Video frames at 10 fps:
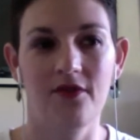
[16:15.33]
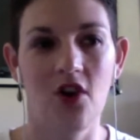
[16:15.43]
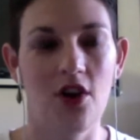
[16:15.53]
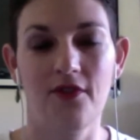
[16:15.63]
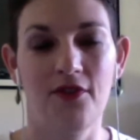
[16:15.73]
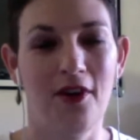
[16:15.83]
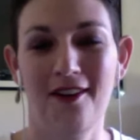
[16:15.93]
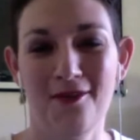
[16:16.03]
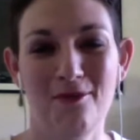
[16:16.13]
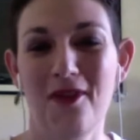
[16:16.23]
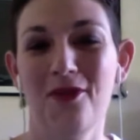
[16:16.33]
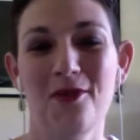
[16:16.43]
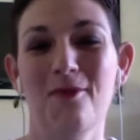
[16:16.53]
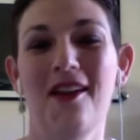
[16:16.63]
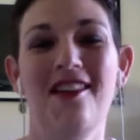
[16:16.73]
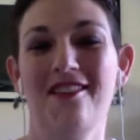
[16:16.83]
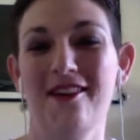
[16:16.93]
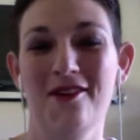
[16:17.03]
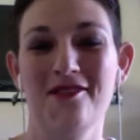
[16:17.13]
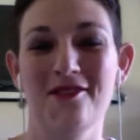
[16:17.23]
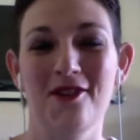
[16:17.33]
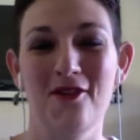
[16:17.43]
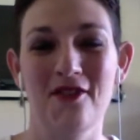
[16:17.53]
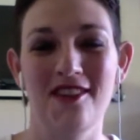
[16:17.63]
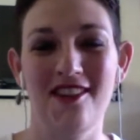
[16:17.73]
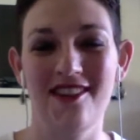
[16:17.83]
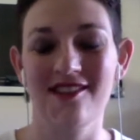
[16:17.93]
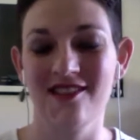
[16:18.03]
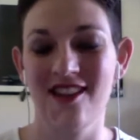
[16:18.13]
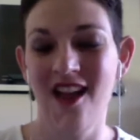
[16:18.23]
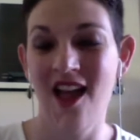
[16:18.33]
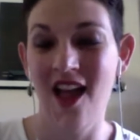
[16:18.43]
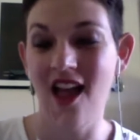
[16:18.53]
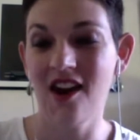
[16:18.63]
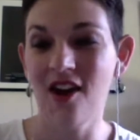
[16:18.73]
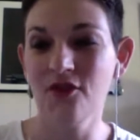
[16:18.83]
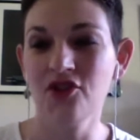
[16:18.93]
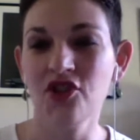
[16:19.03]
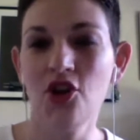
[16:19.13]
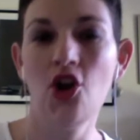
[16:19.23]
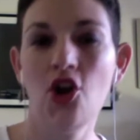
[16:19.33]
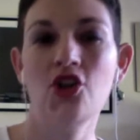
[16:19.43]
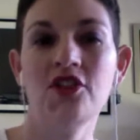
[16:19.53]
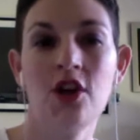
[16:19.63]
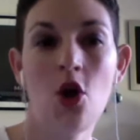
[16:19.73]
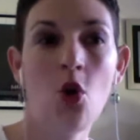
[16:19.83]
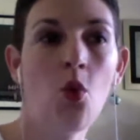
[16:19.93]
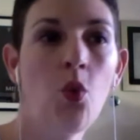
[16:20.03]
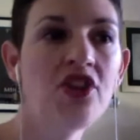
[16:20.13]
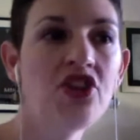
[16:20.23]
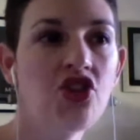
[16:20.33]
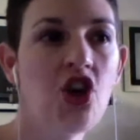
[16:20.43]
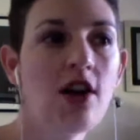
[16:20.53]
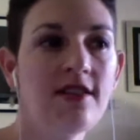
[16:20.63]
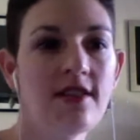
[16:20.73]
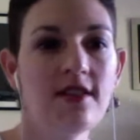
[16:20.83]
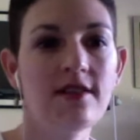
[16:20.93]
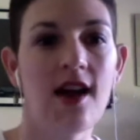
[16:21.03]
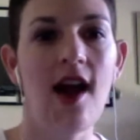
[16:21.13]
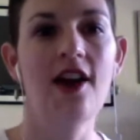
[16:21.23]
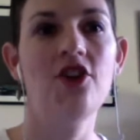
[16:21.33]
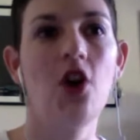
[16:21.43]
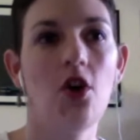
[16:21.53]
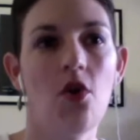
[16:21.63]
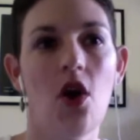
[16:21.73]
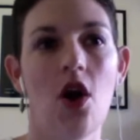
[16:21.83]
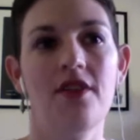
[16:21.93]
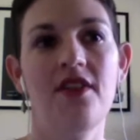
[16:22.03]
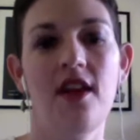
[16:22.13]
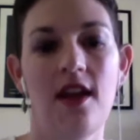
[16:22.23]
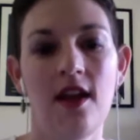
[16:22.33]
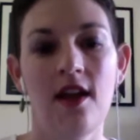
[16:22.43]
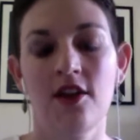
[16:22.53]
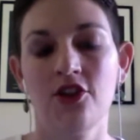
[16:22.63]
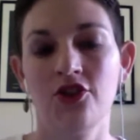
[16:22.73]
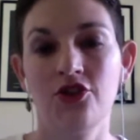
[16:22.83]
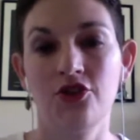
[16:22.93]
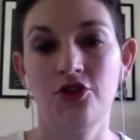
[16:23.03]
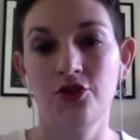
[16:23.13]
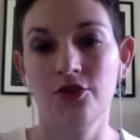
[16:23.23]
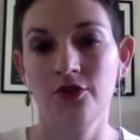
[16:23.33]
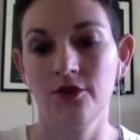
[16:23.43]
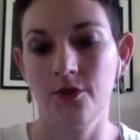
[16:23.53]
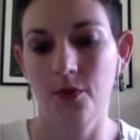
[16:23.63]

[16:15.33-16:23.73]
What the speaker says: gone through many doctors over the years, and I've also learned which doctors I know are there to